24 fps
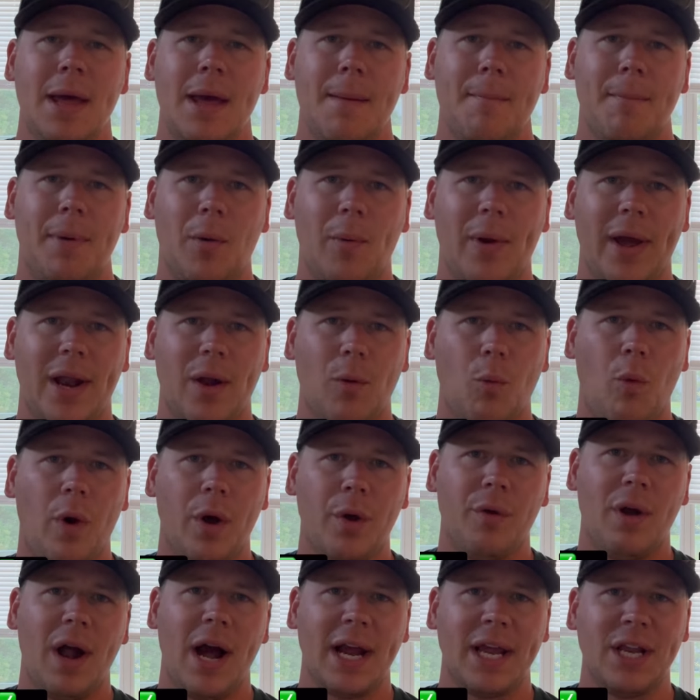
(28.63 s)
But we had a
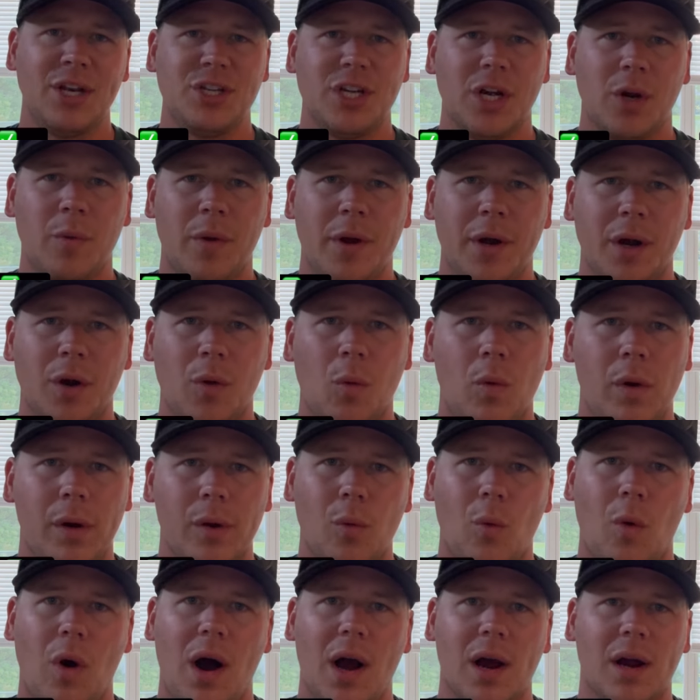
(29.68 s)
one rocking chair winner,
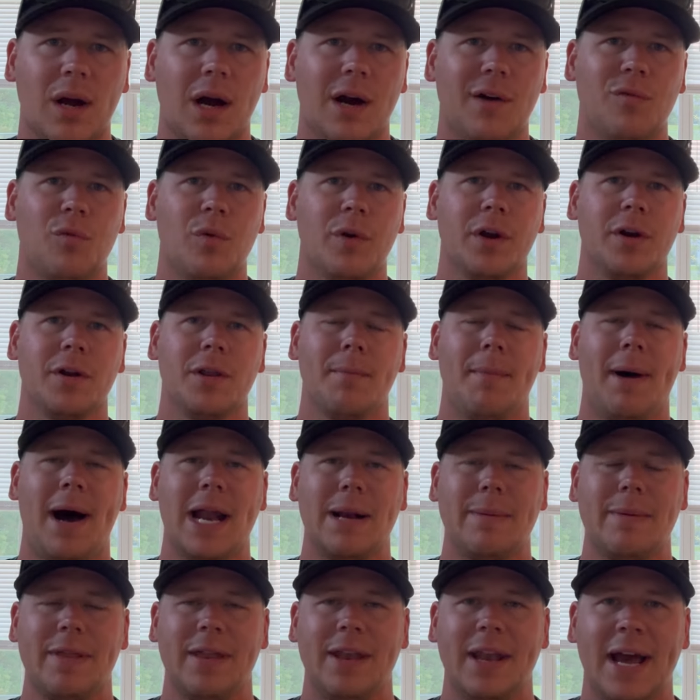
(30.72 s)
one walk off winner in the
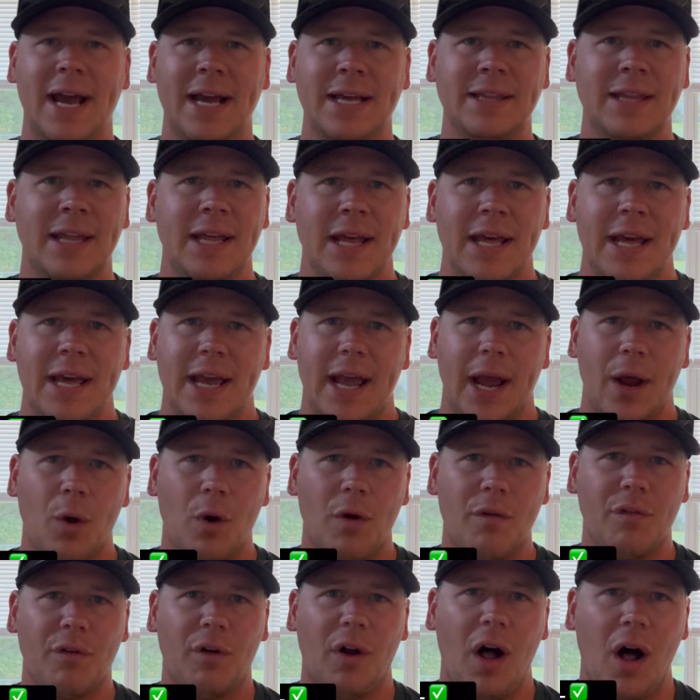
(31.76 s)
bottom of the ninth, and
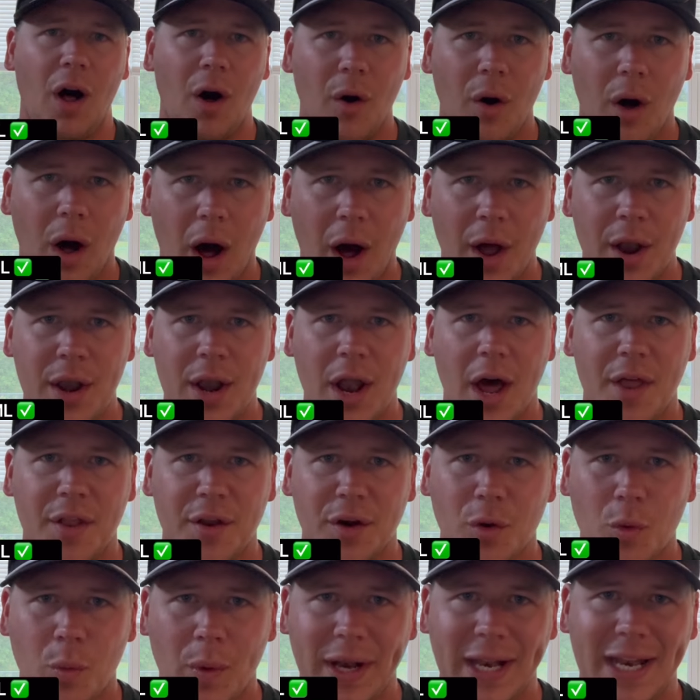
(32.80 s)
overall
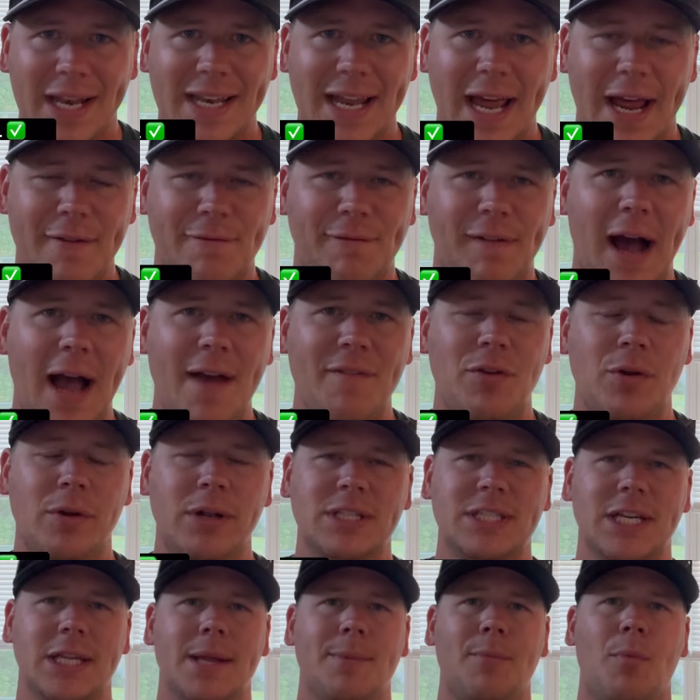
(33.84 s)
another winning day. Five
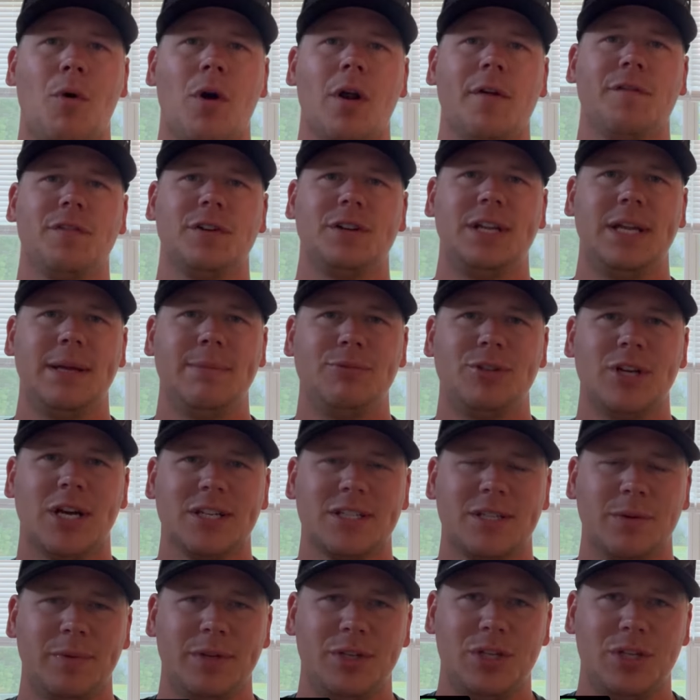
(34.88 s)
units on the board for Team Justin.